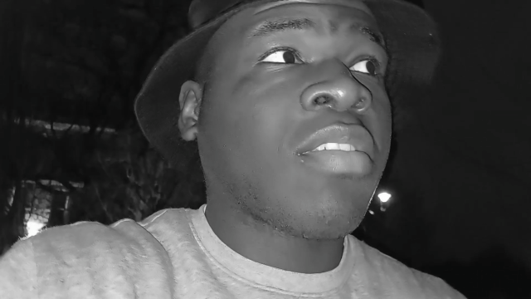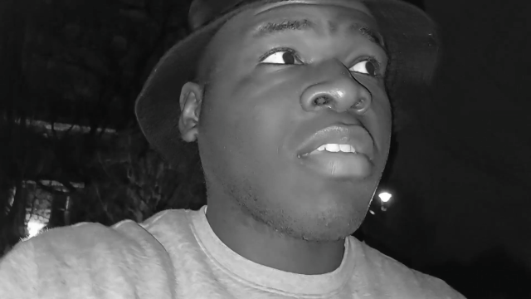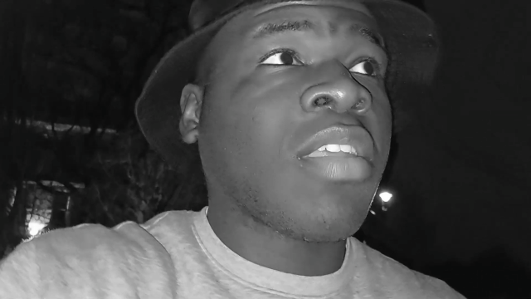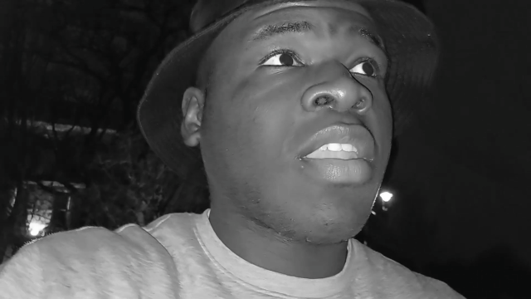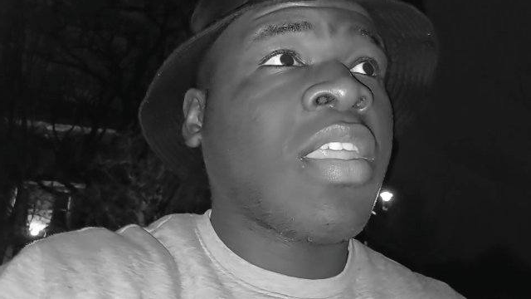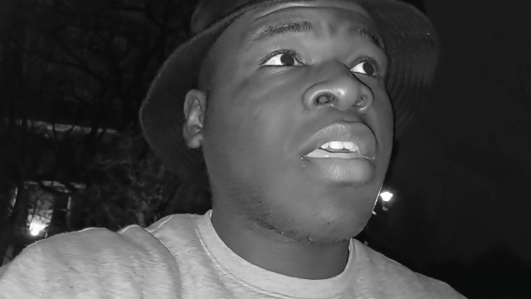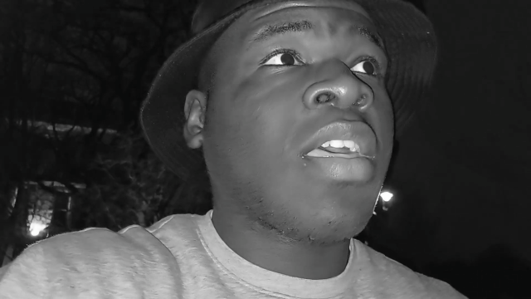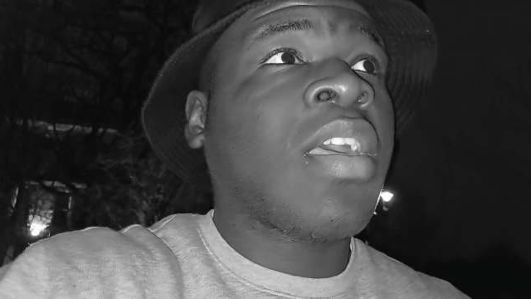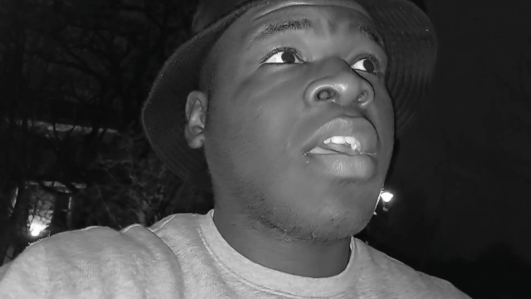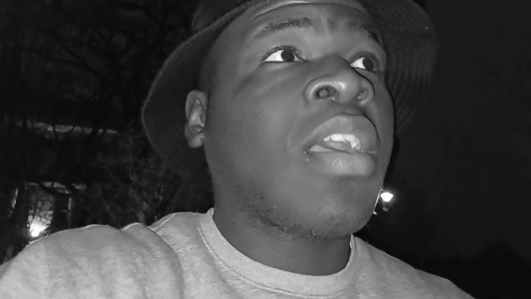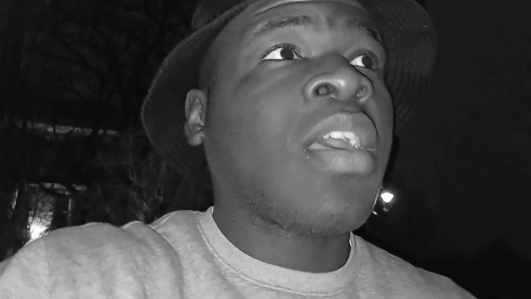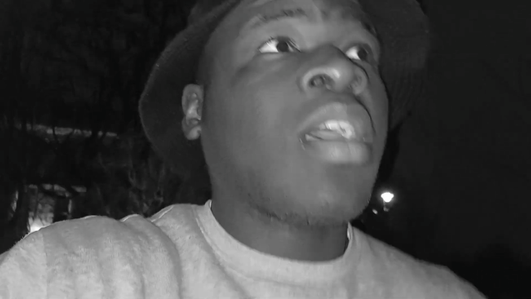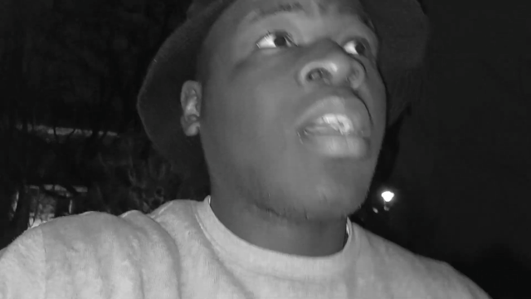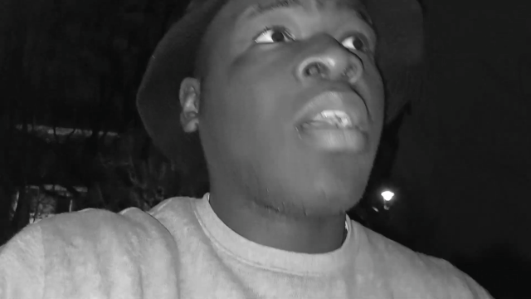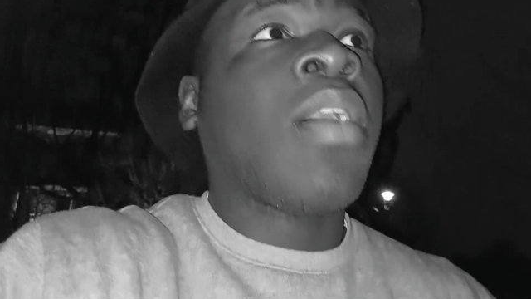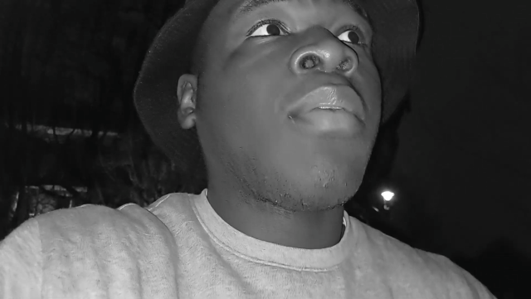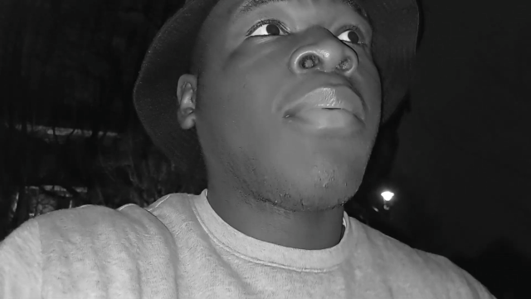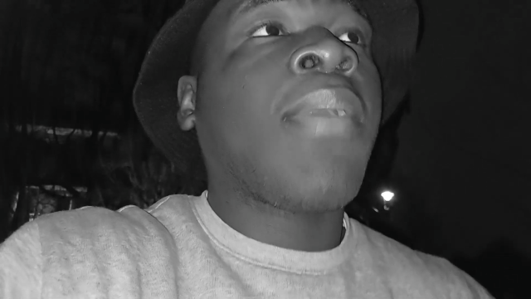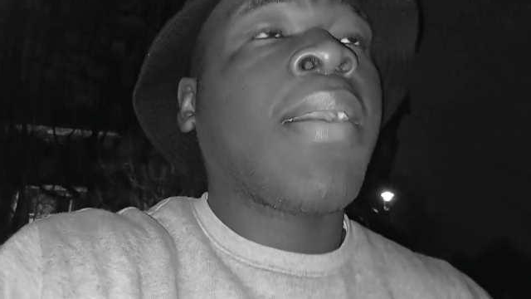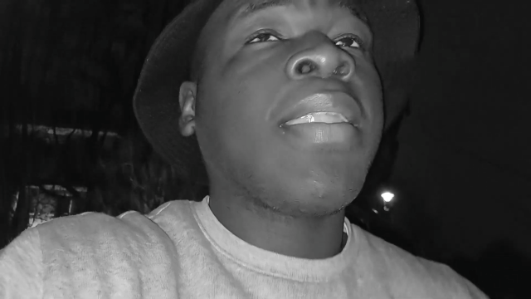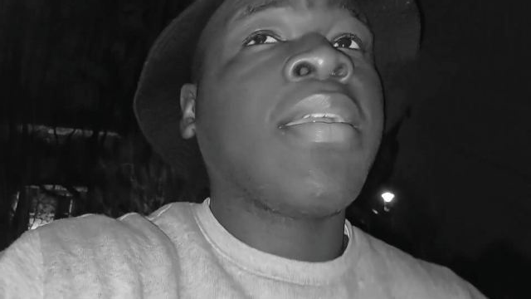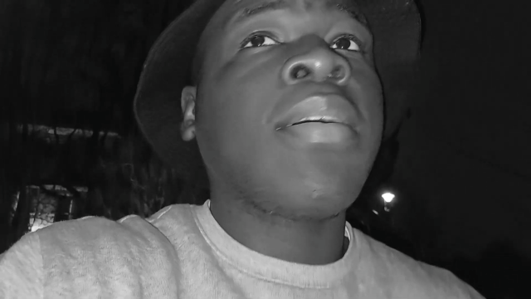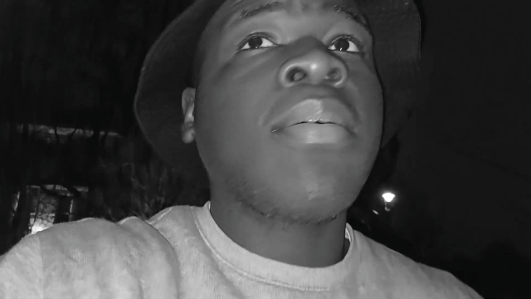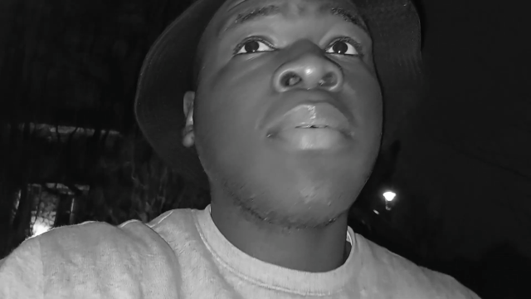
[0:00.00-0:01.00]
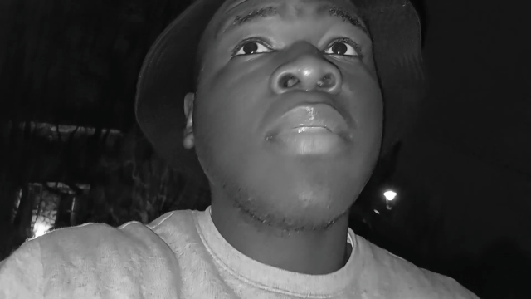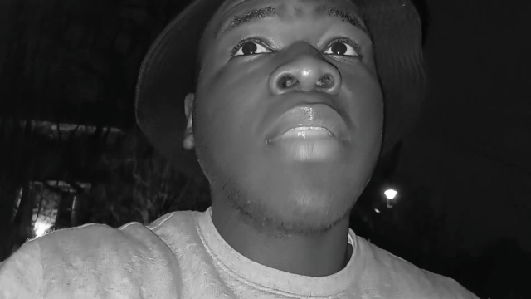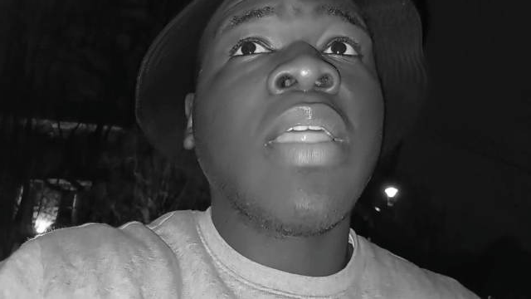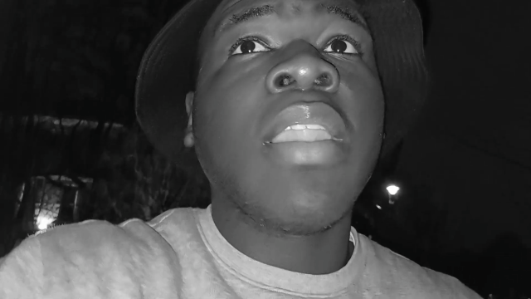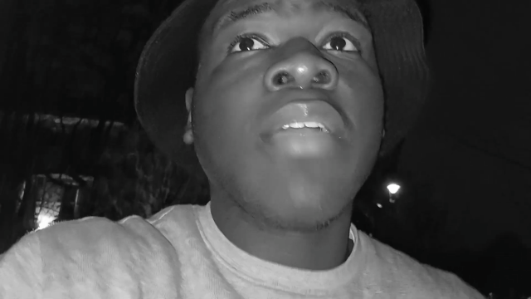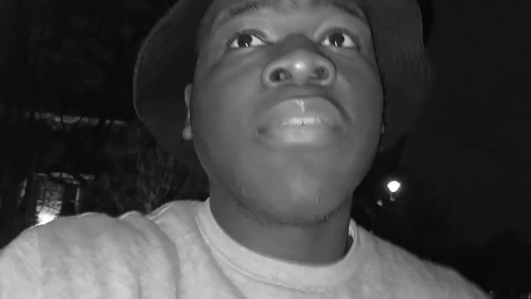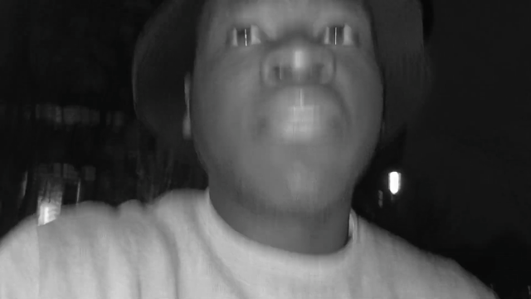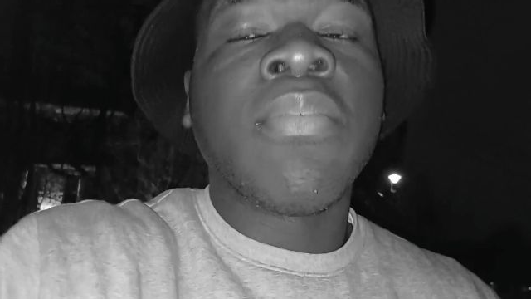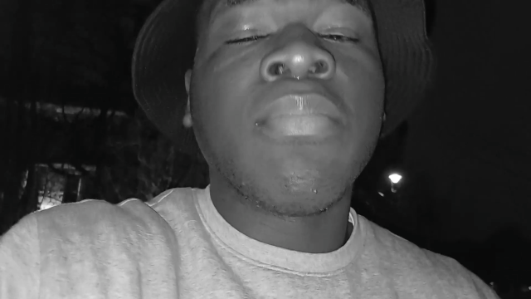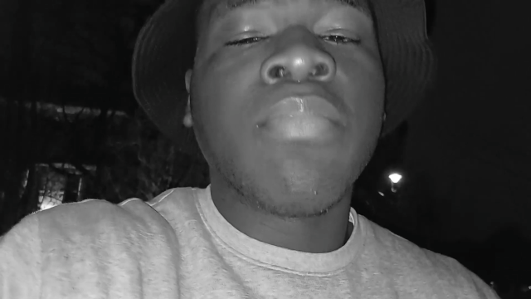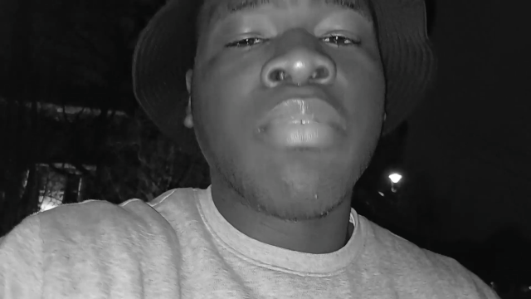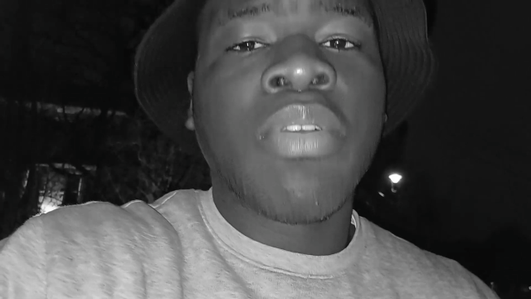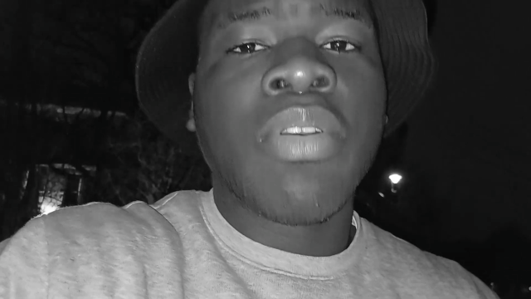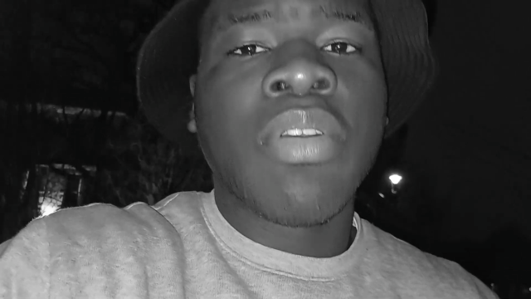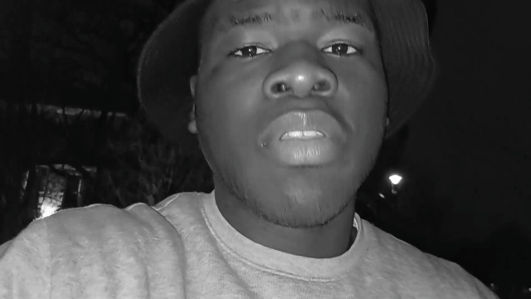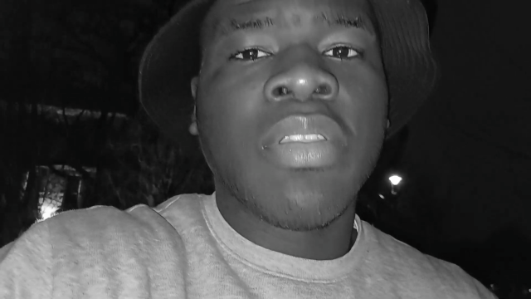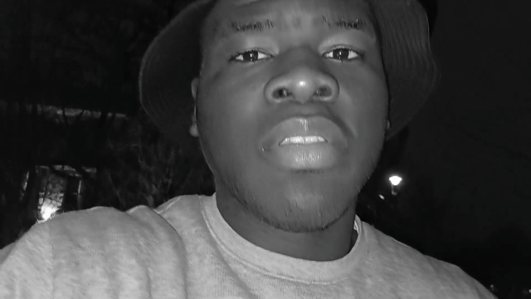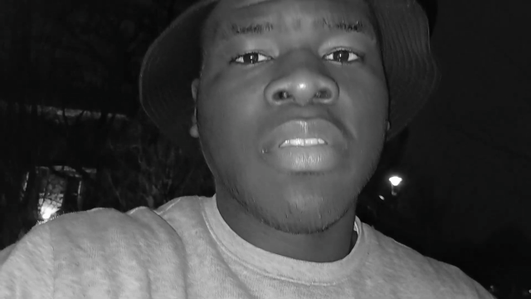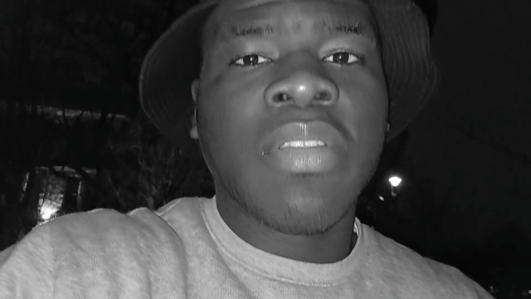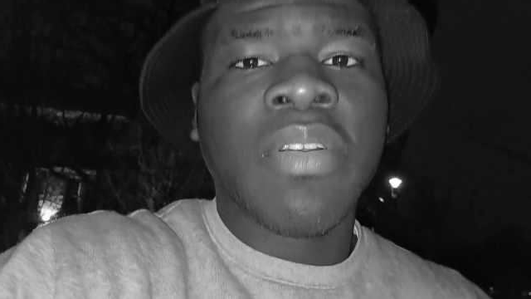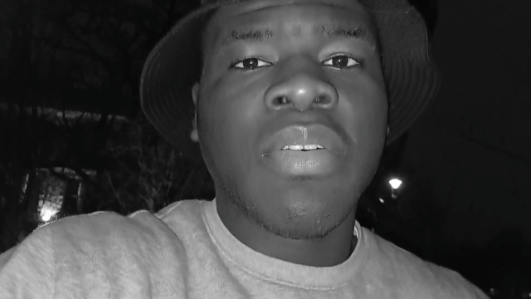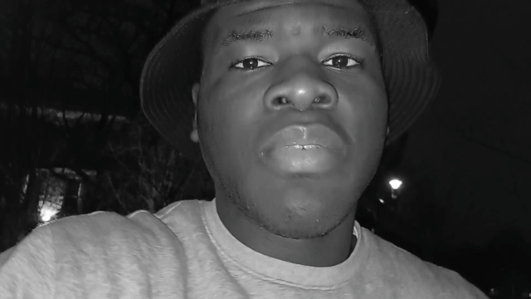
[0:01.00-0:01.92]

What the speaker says: and why do I want to live abroad.